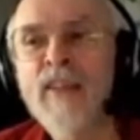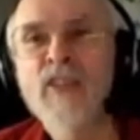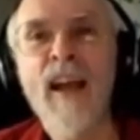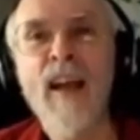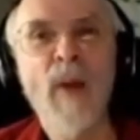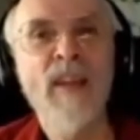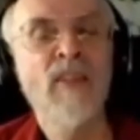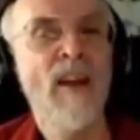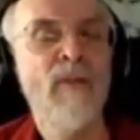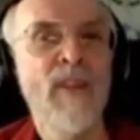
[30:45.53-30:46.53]
style
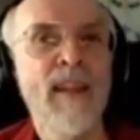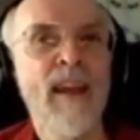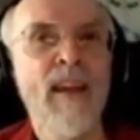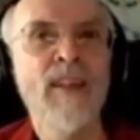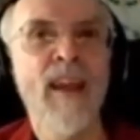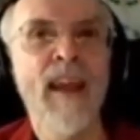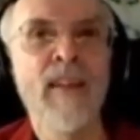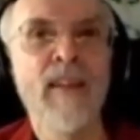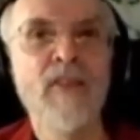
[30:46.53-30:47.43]
myself in the SCA,